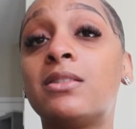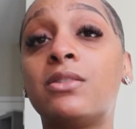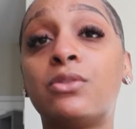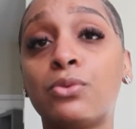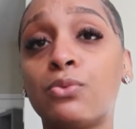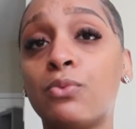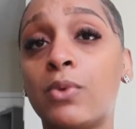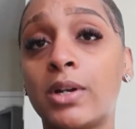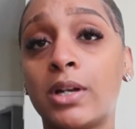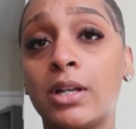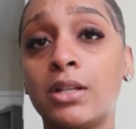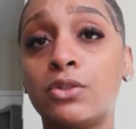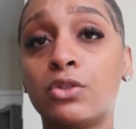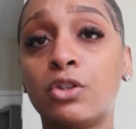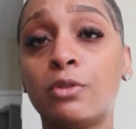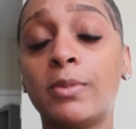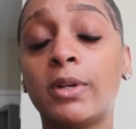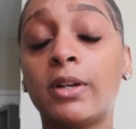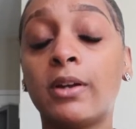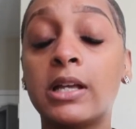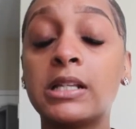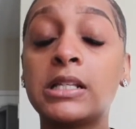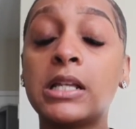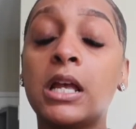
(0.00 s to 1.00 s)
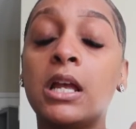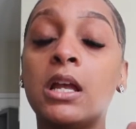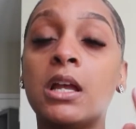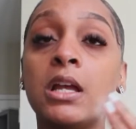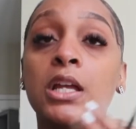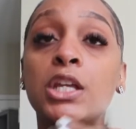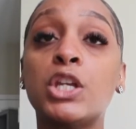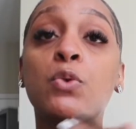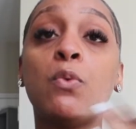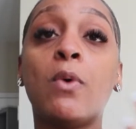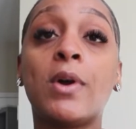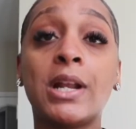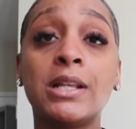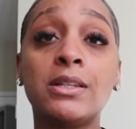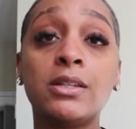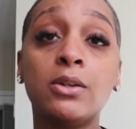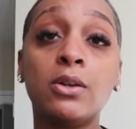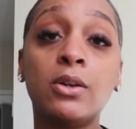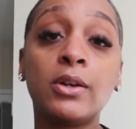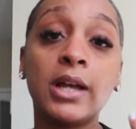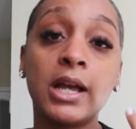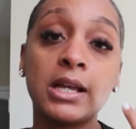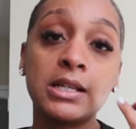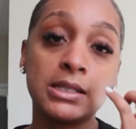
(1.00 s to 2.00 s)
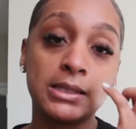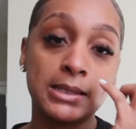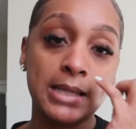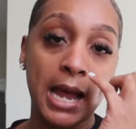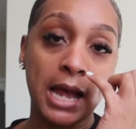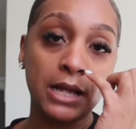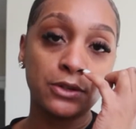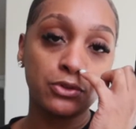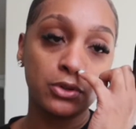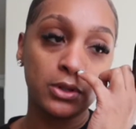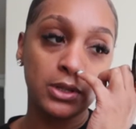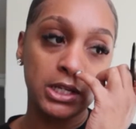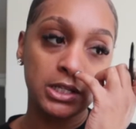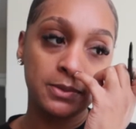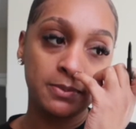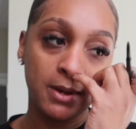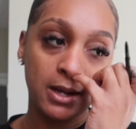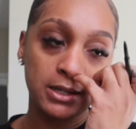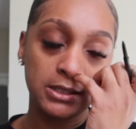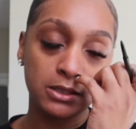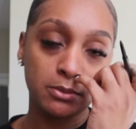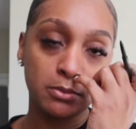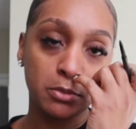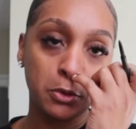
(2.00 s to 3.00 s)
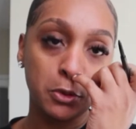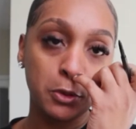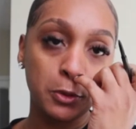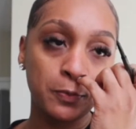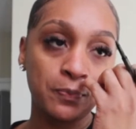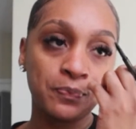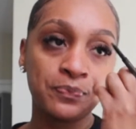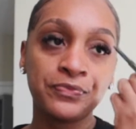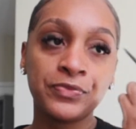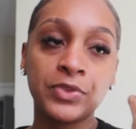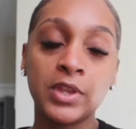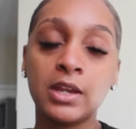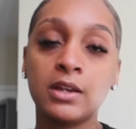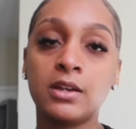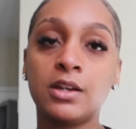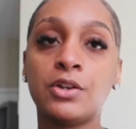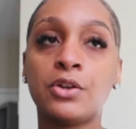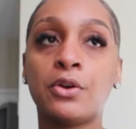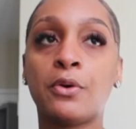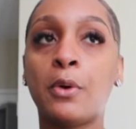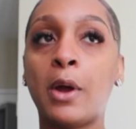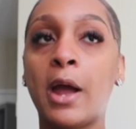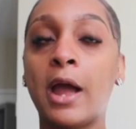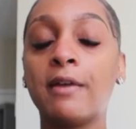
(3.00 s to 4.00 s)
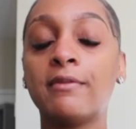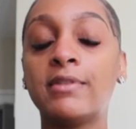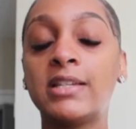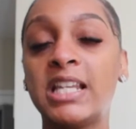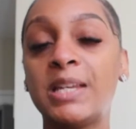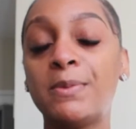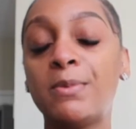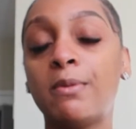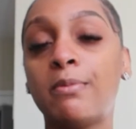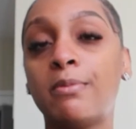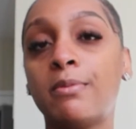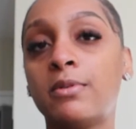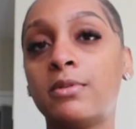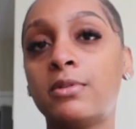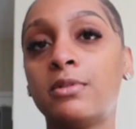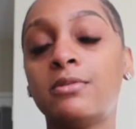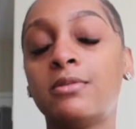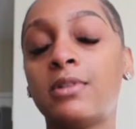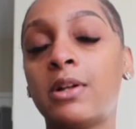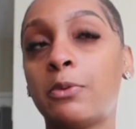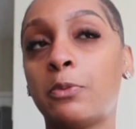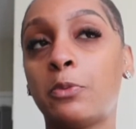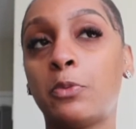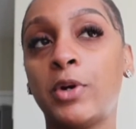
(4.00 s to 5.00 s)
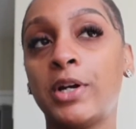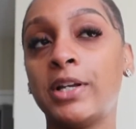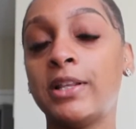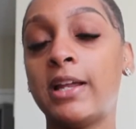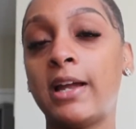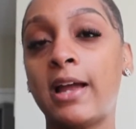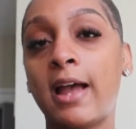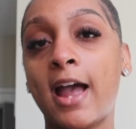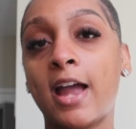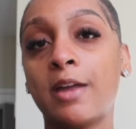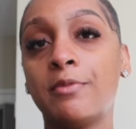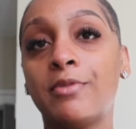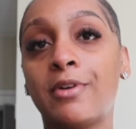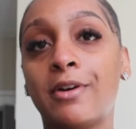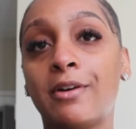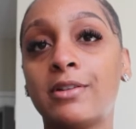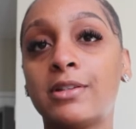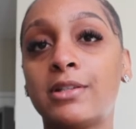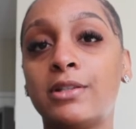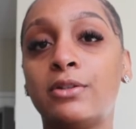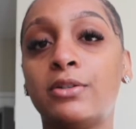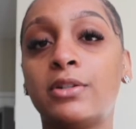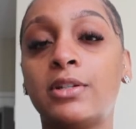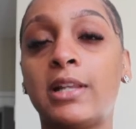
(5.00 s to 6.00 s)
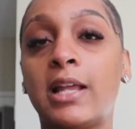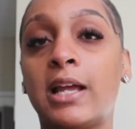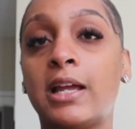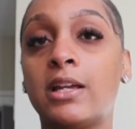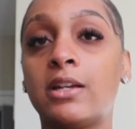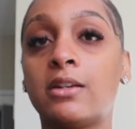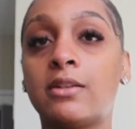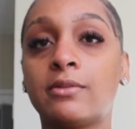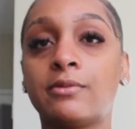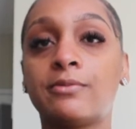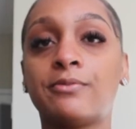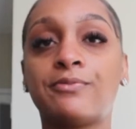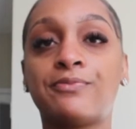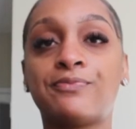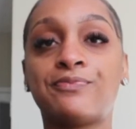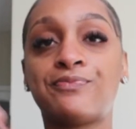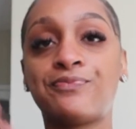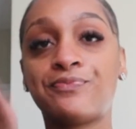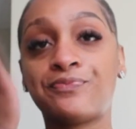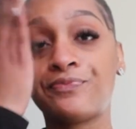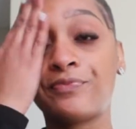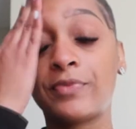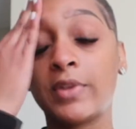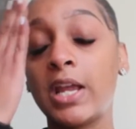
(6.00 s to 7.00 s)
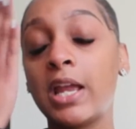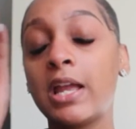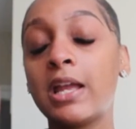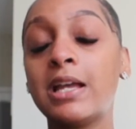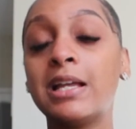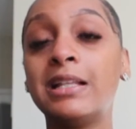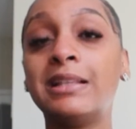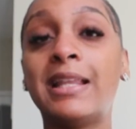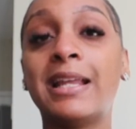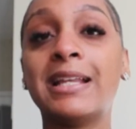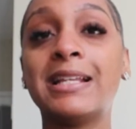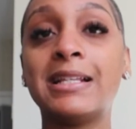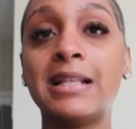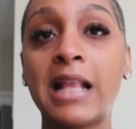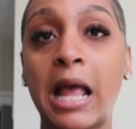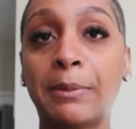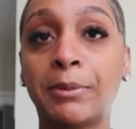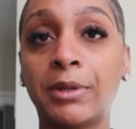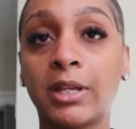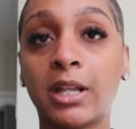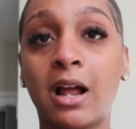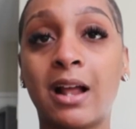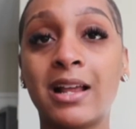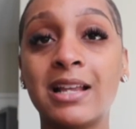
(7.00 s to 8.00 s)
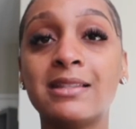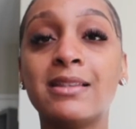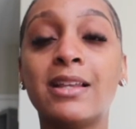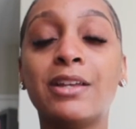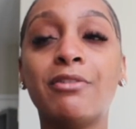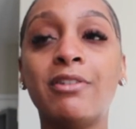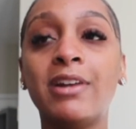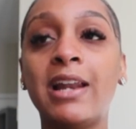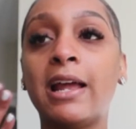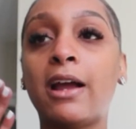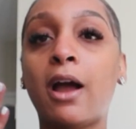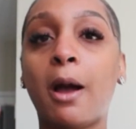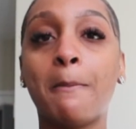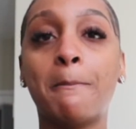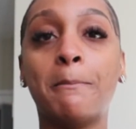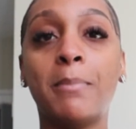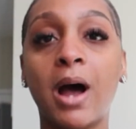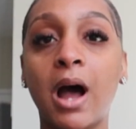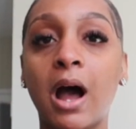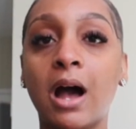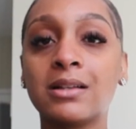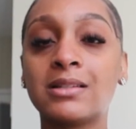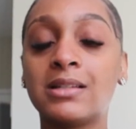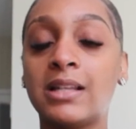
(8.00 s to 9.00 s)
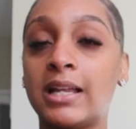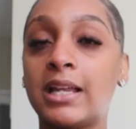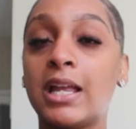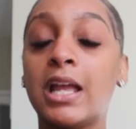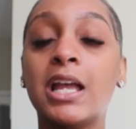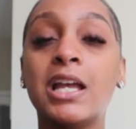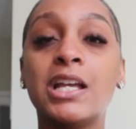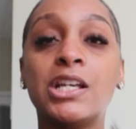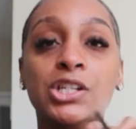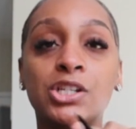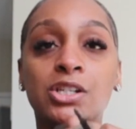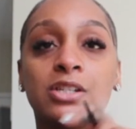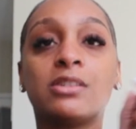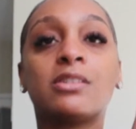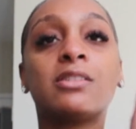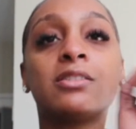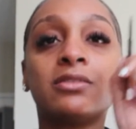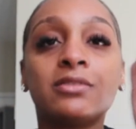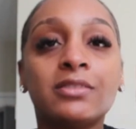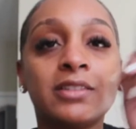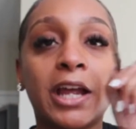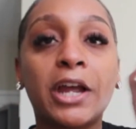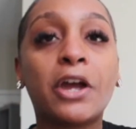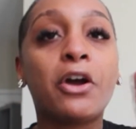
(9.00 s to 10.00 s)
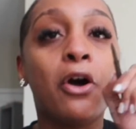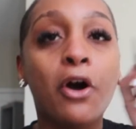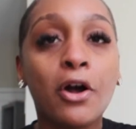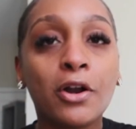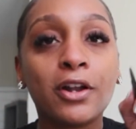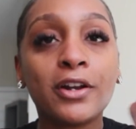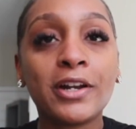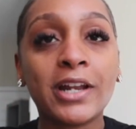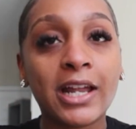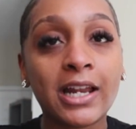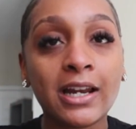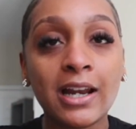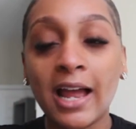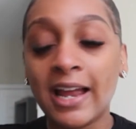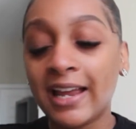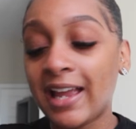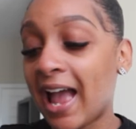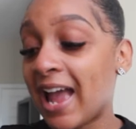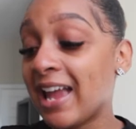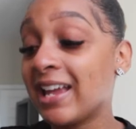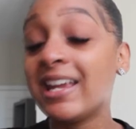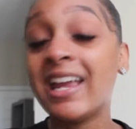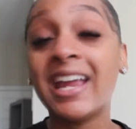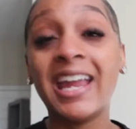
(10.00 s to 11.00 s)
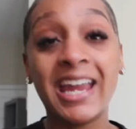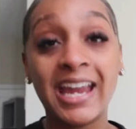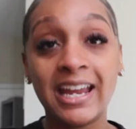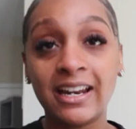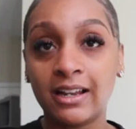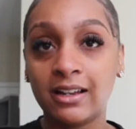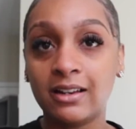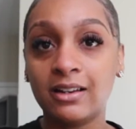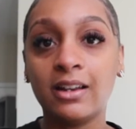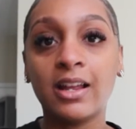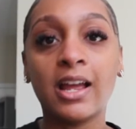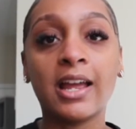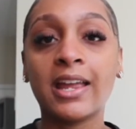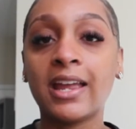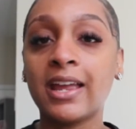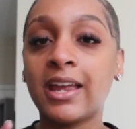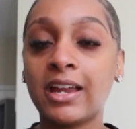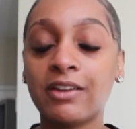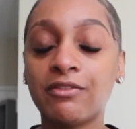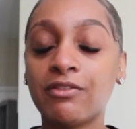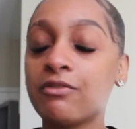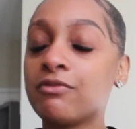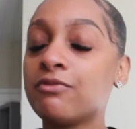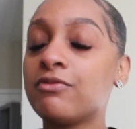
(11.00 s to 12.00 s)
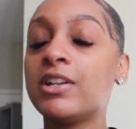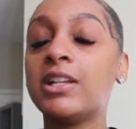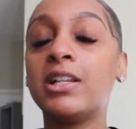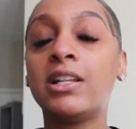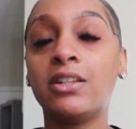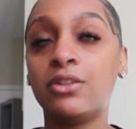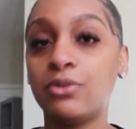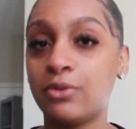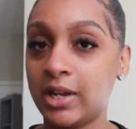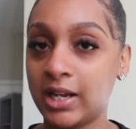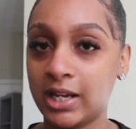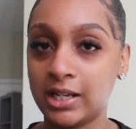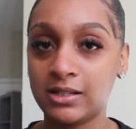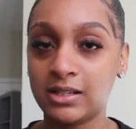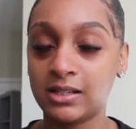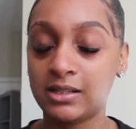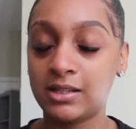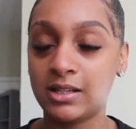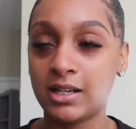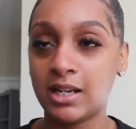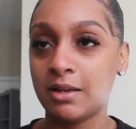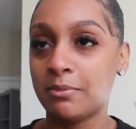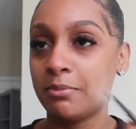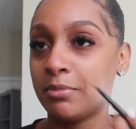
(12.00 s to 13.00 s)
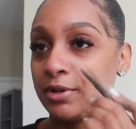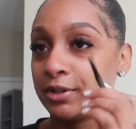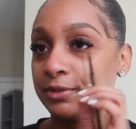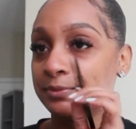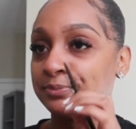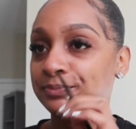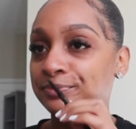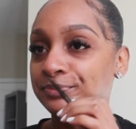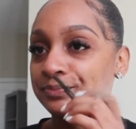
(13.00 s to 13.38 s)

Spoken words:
do want to do, because you want it to look as natural as possible. You know, I've seen people where their eyebrows look like they slapped it on. It's literally like a box, like they colored it. I hate it. I really do hate to see it. But